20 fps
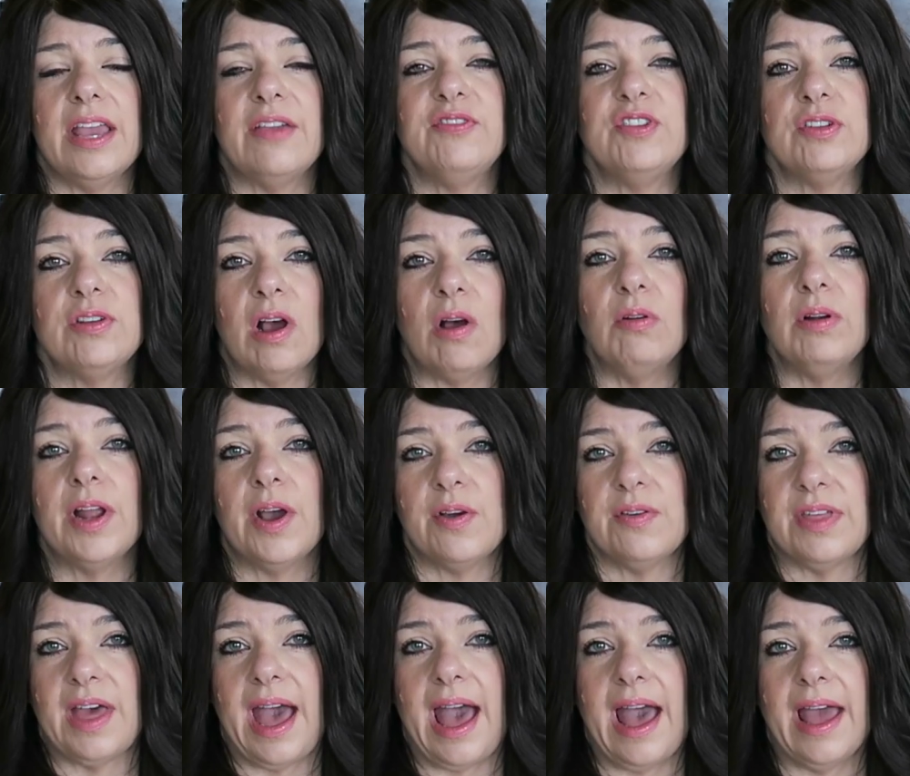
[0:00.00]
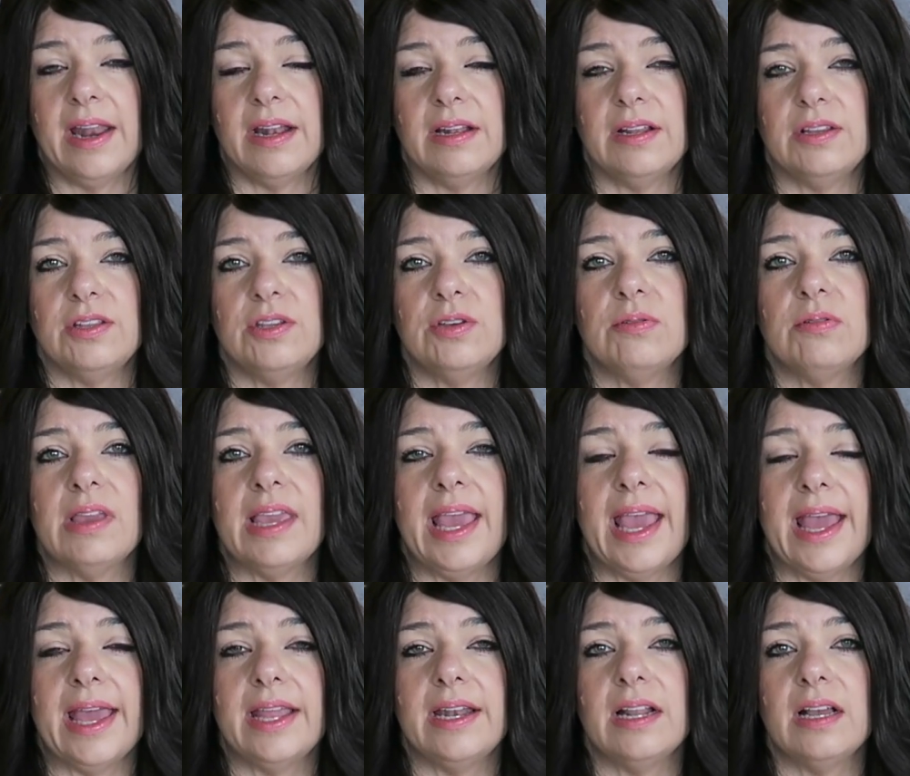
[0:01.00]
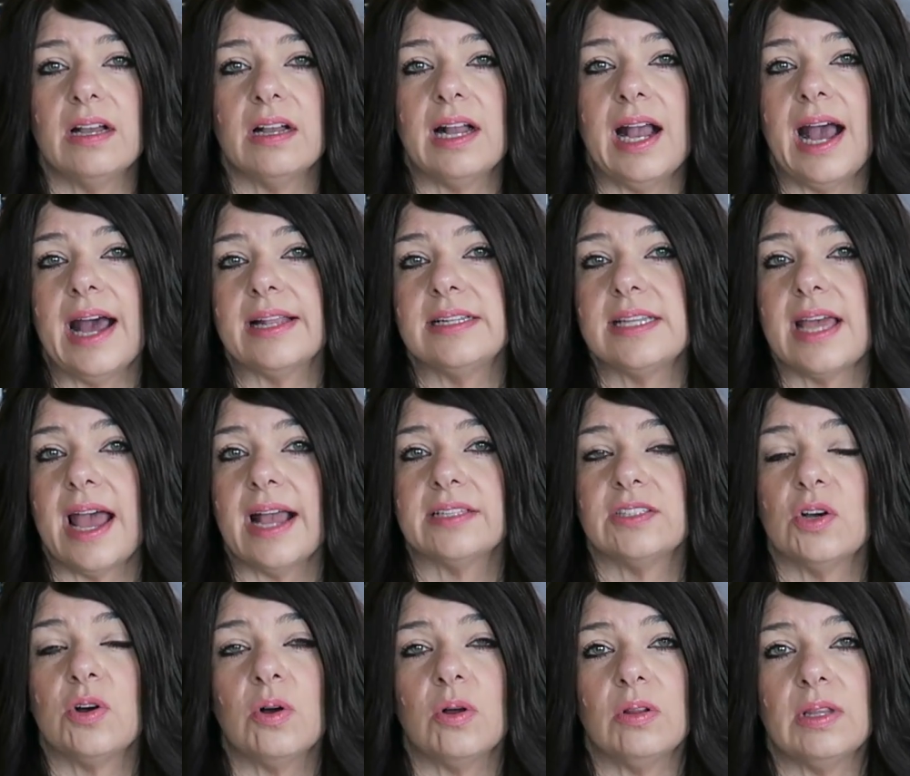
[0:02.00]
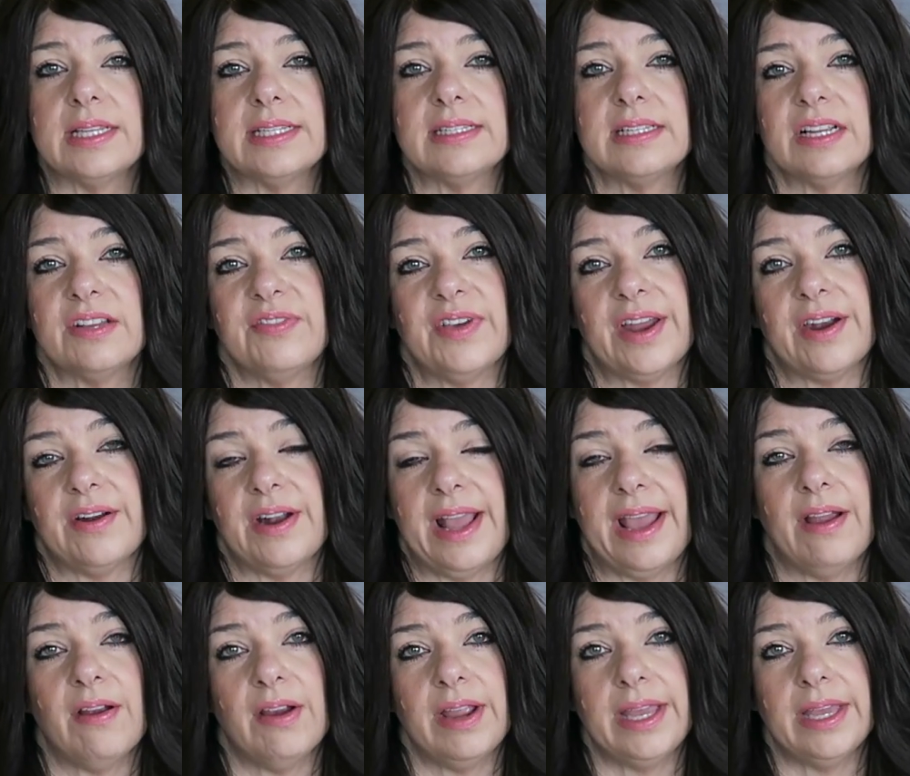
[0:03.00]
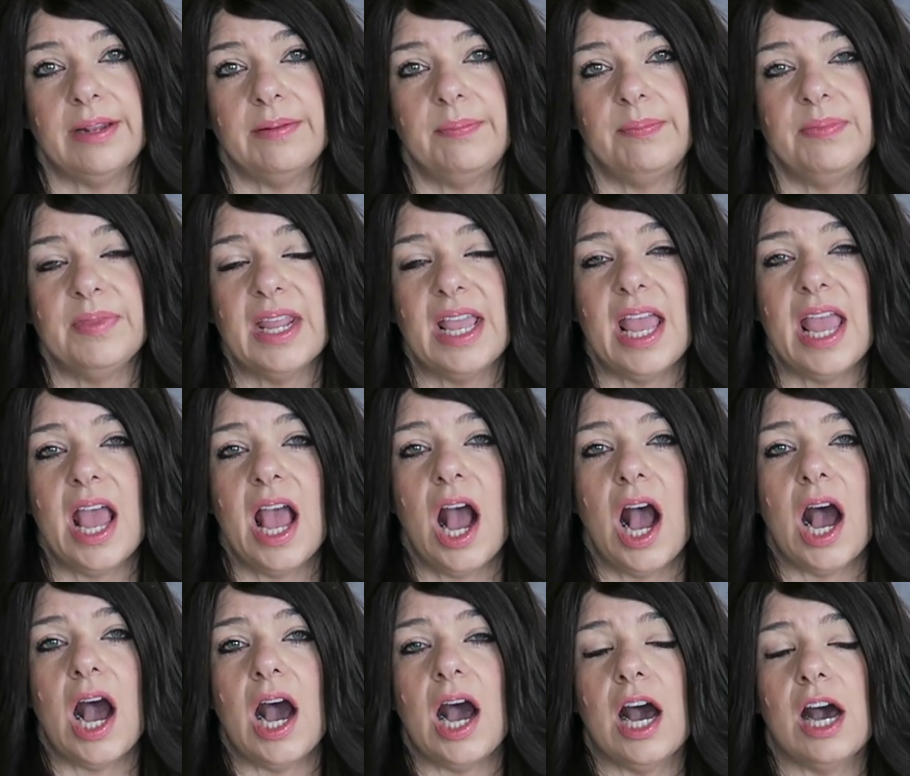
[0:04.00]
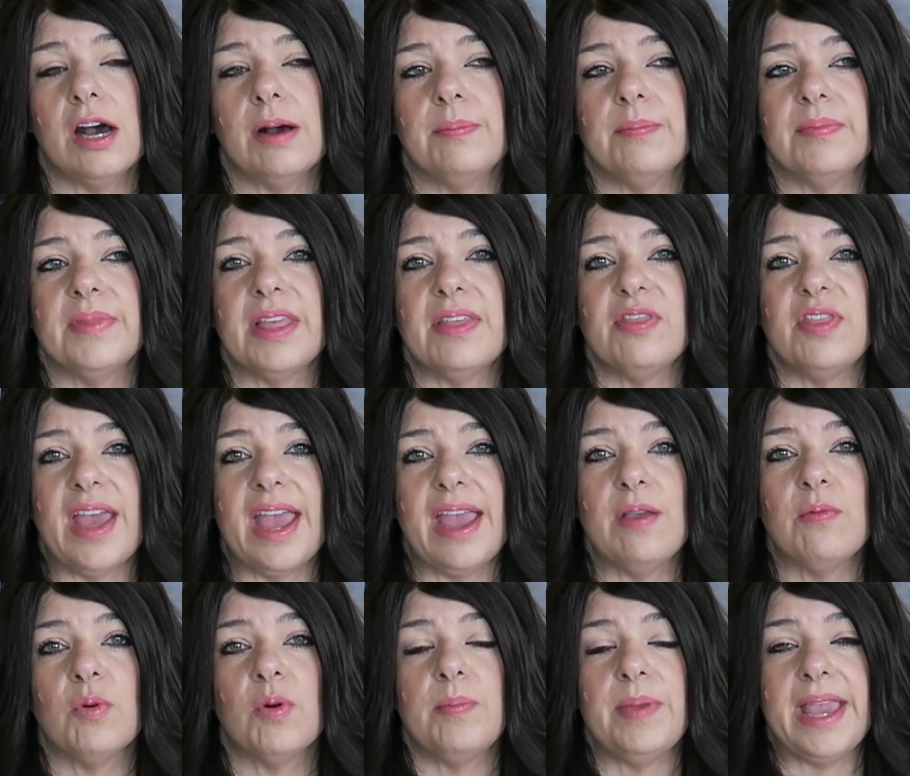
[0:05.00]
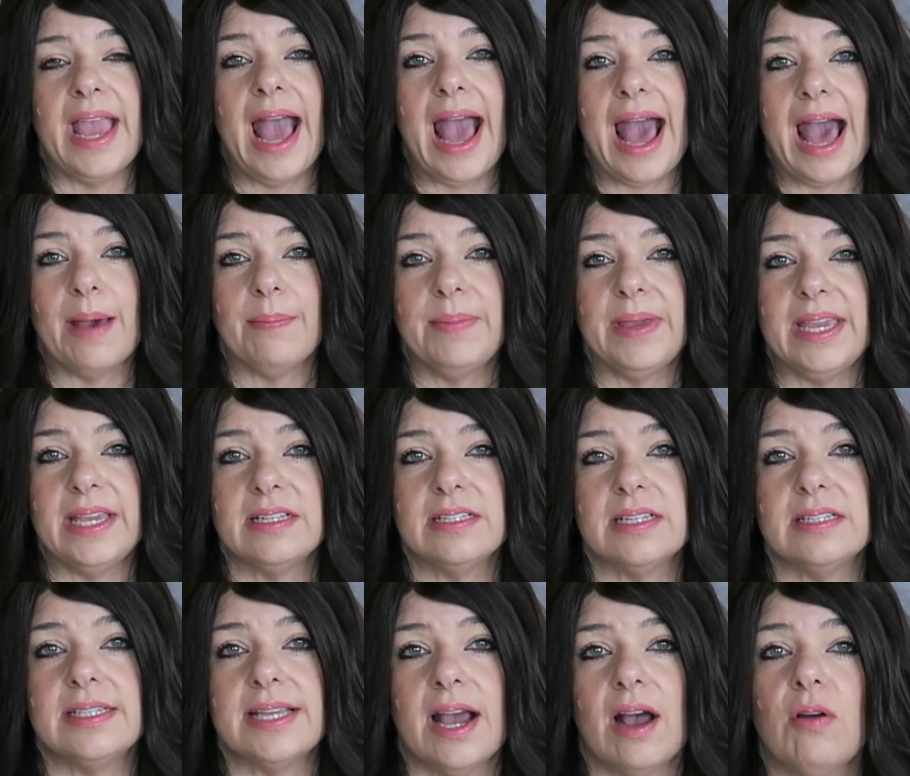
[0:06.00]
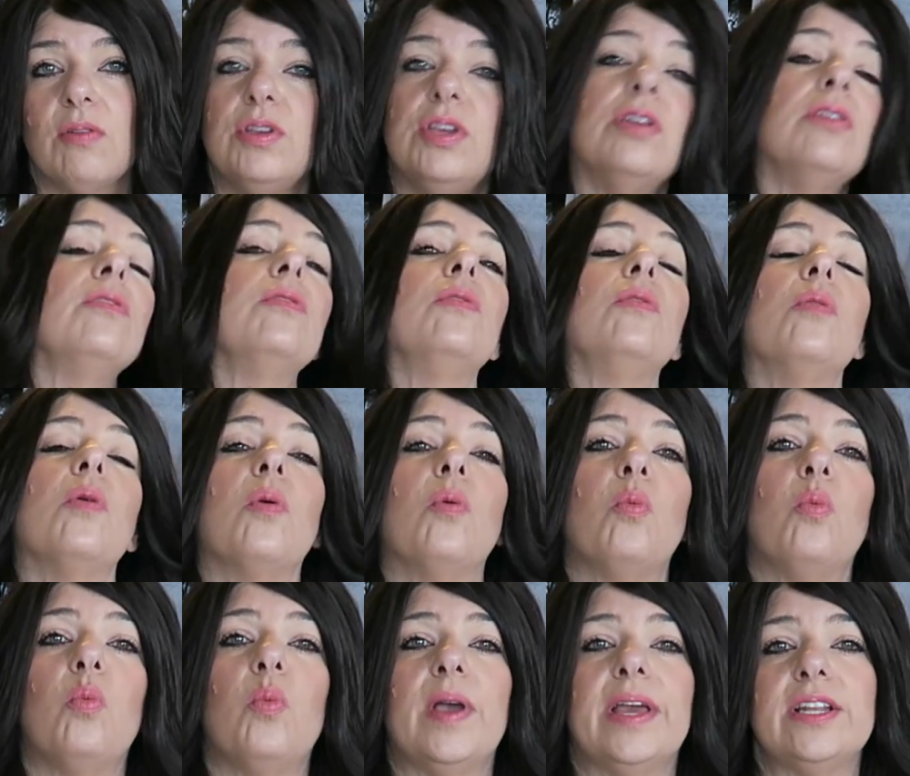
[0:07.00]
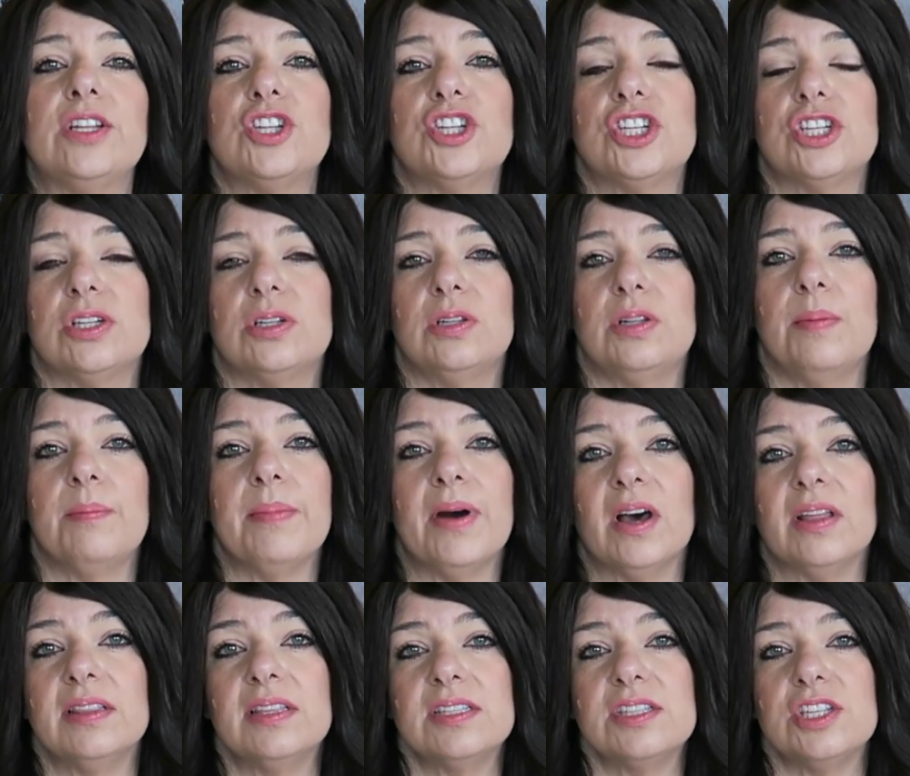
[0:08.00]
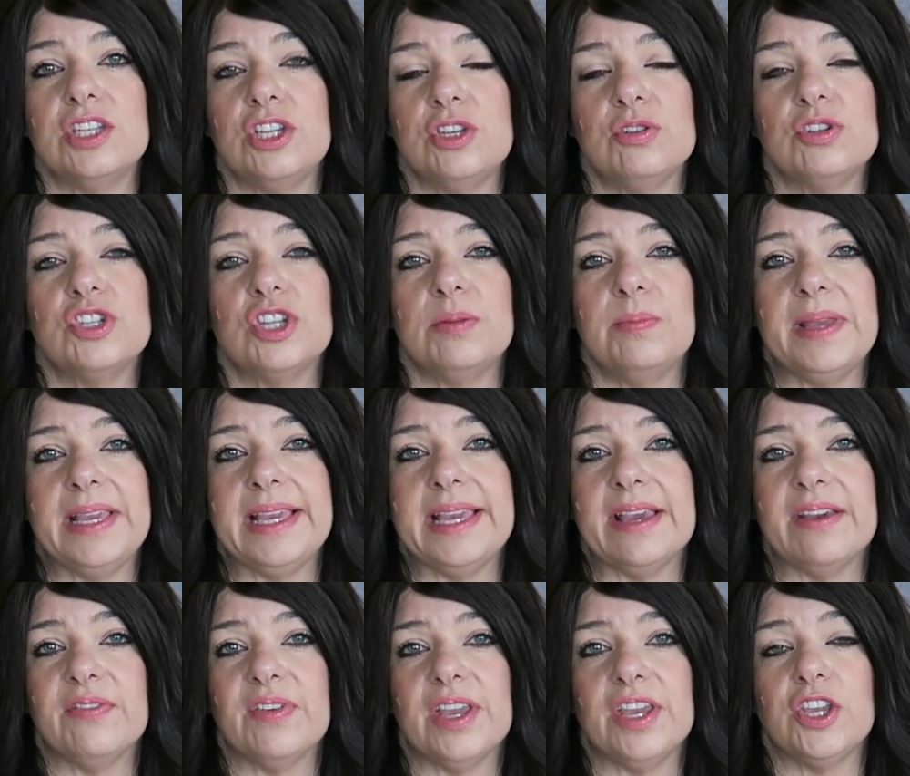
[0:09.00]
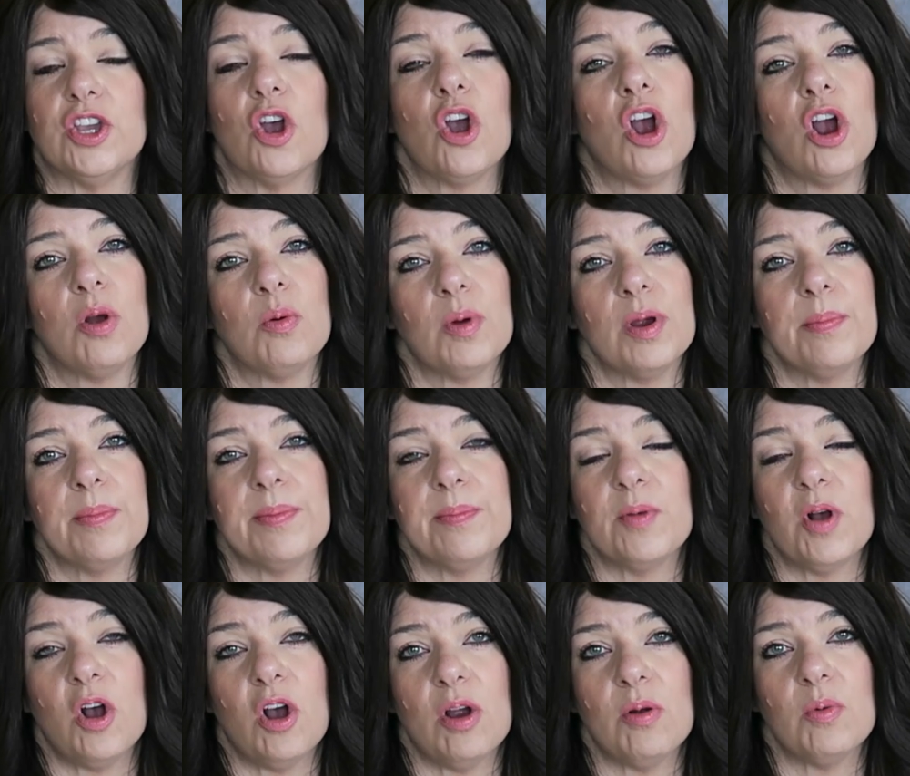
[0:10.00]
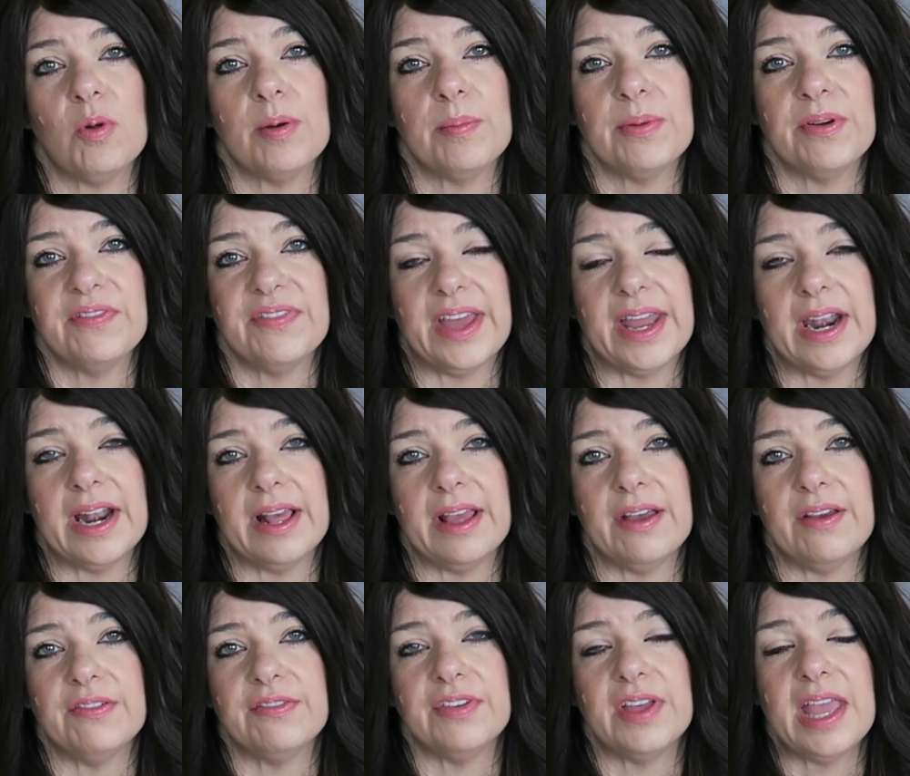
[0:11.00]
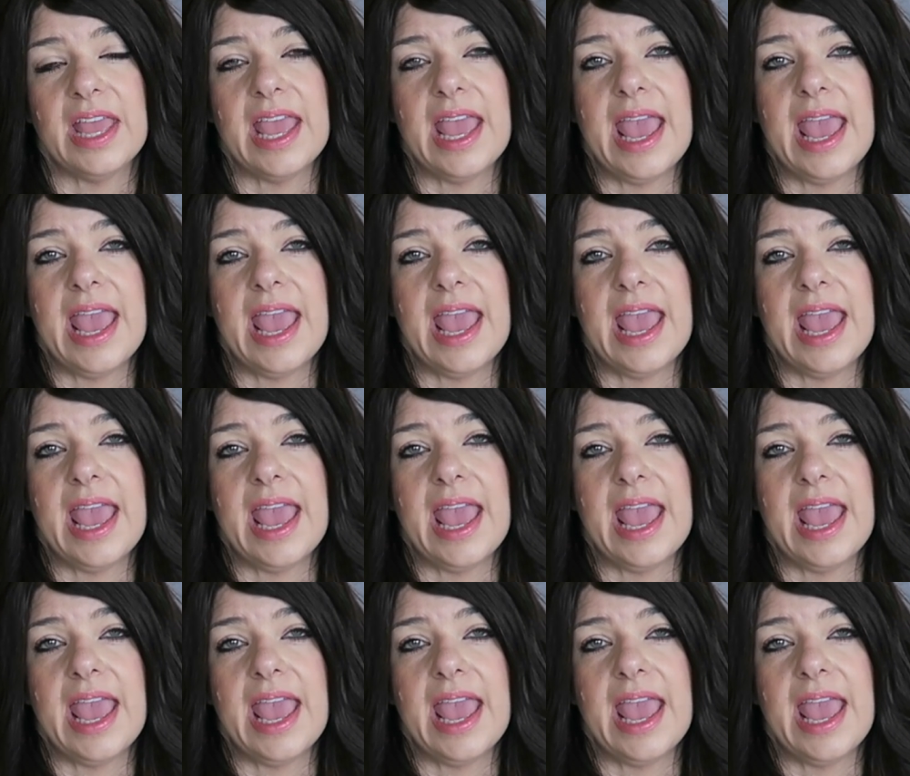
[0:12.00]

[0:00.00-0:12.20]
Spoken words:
if you don't know that, you can contact a holistic veterinarian. They will be happy to tell you which months you should be giving your heartworm preventative,